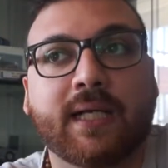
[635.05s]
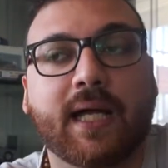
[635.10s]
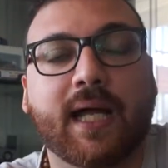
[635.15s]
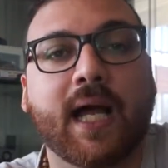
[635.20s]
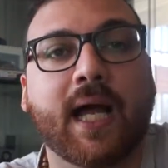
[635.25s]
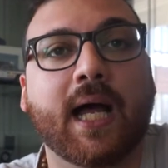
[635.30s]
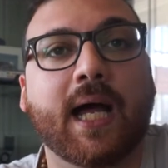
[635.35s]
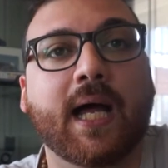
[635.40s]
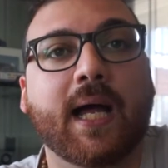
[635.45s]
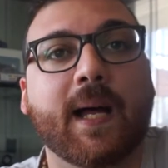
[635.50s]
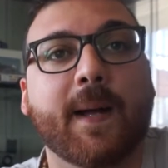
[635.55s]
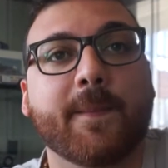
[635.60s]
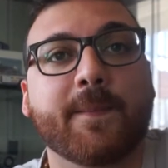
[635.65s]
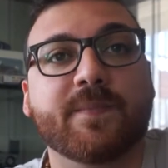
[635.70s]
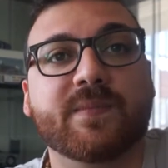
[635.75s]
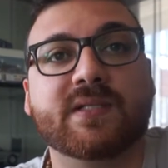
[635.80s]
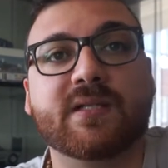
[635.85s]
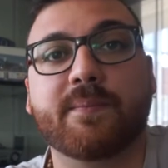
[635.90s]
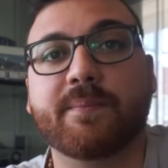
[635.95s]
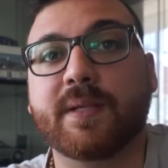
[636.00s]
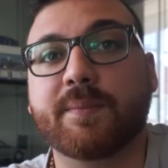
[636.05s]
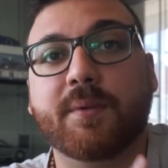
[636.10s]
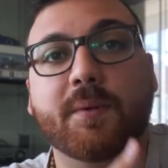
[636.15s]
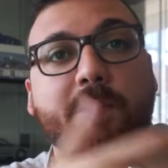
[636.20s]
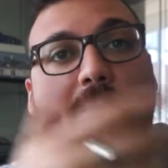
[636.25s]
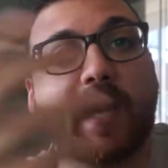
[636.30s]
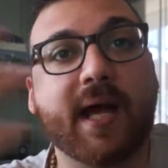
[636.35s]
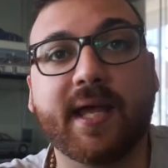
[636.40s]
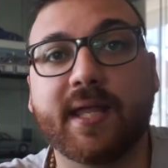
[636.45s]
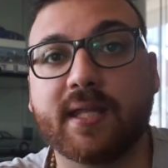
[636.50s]
Some people
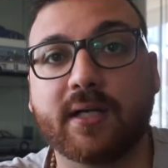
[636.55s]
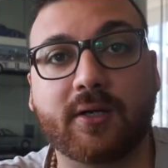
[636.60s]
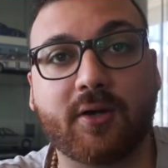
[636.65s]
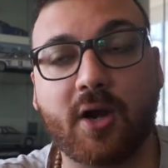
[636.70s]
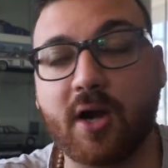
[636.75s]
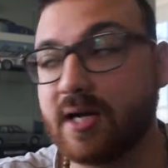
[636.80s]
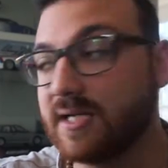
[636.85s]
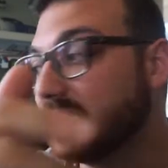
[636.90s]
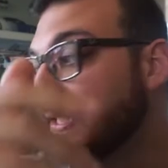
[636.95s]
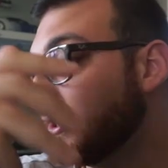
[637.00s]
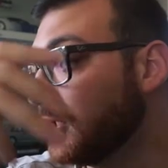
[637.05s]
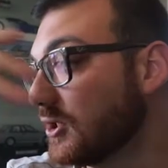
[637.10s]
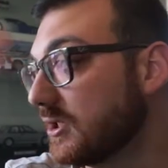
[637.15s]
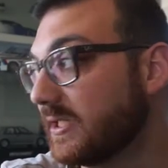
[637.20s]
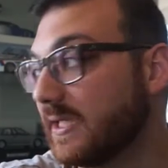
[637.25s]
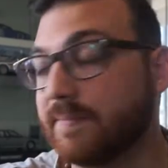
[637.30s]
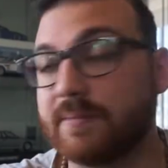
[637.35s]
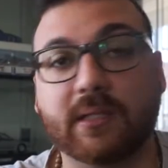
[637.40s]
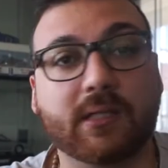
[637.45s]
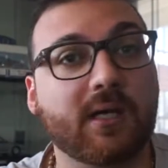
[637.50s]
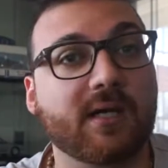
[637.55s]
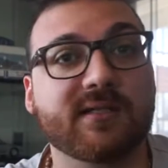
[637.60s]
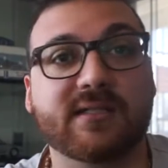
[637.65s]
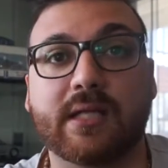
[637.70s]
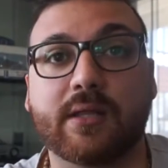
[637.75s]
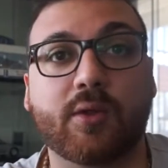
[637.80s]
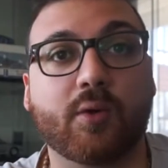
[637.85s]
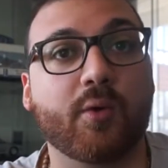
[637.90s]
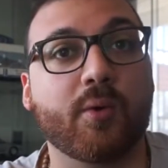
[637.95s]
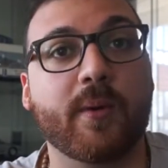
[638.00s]
buy the cars, they just keep the cars,
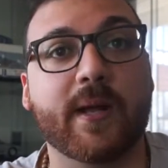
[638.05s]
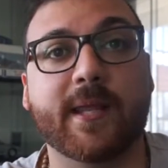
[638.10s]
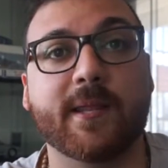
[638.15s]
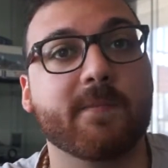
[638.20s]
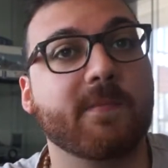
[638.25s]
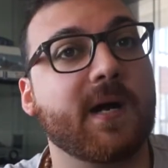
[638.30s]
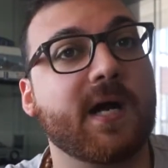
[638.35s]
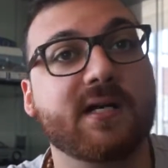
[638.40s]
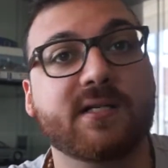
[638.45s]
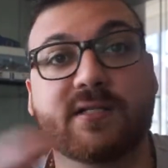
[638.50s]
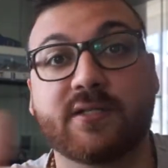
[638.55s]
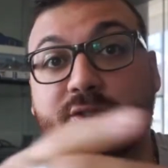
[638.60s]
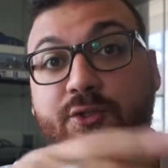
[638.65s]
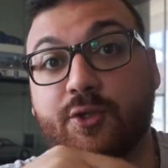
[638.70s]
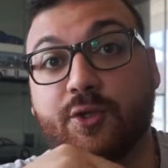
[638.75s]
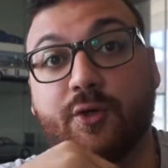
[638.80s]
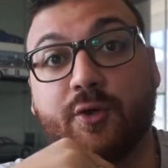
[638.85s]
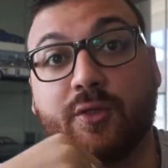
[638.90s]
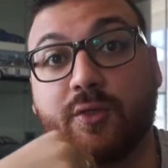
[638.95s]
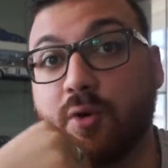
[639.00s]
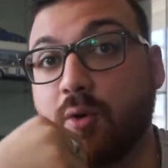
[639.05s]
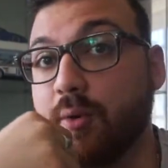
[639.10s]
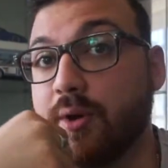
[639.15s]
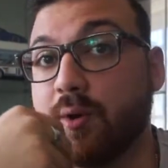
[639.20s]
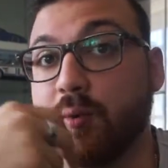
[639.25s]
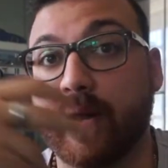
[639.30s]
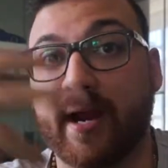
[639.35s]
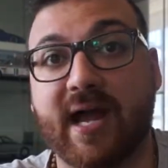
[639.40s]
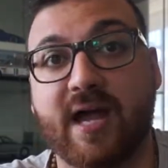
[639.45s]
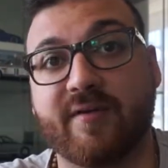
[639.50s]
they throw away the boxes. You're throwing
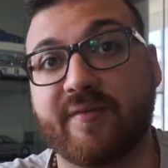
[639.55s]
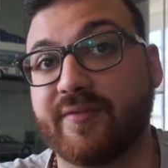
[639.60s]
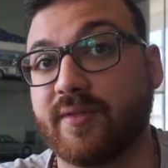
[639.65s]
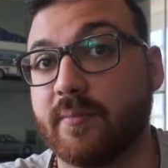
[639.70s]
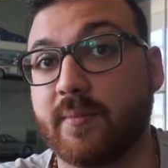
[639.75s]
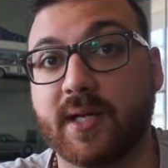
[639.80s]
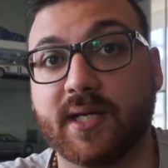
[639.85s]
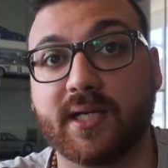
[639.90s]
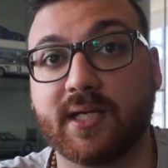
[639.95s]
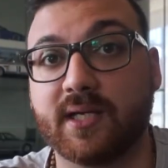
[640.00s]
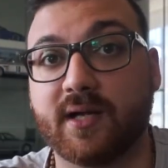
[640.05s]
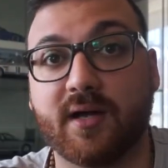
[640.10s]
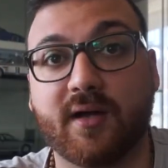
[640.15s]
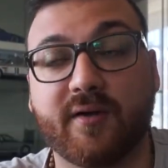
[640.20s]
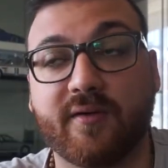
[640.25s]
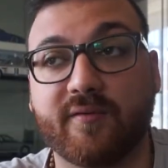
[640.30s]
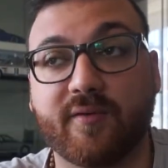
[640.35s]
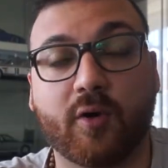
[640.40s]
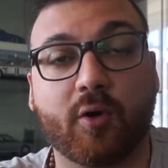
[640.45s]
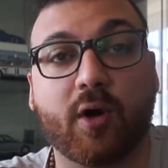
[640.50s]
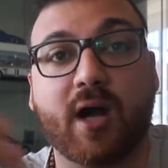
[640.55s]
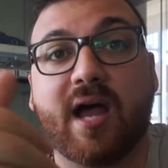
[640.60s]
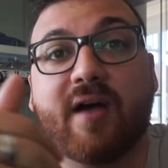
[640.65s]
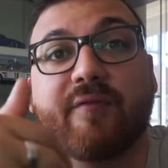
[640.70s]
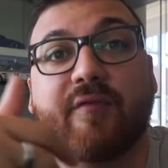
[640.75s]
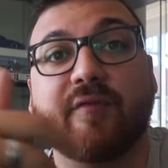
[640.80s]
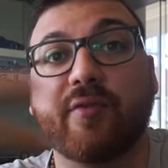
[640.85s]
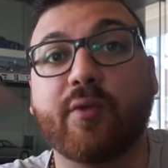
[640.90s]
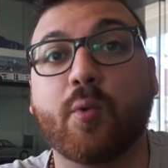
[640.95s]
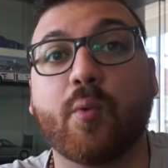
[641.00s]
away half of the money or
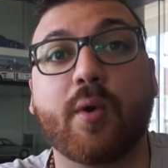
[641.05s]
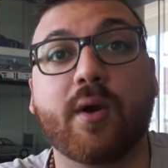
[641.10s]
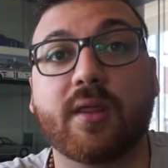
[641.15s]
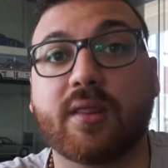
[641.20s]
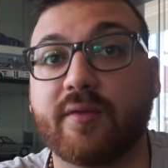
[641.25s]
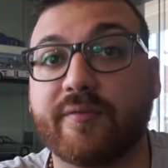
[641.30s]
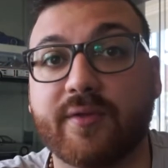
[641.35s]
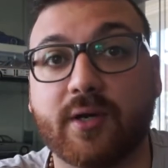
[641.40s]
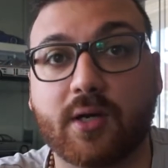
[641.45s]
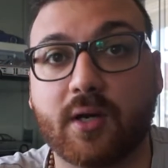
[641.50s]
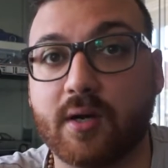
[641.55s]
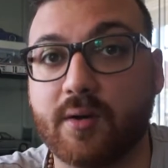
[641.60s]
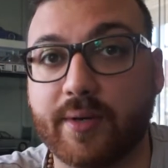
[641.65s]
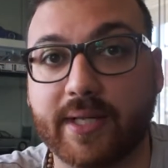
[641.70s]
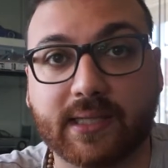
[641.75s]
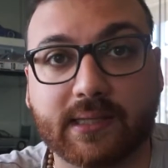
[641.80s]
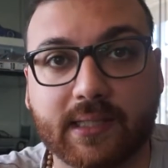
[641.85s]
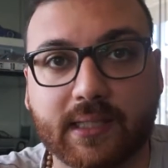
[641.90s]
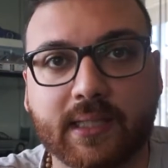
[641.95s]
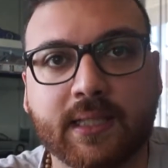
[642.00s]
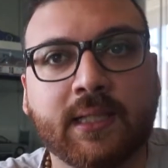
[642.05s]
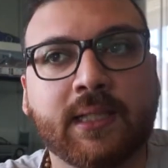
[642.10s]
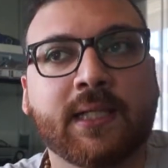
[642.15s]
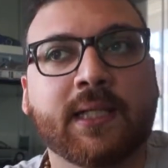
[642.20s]
half of the worth of the car right there.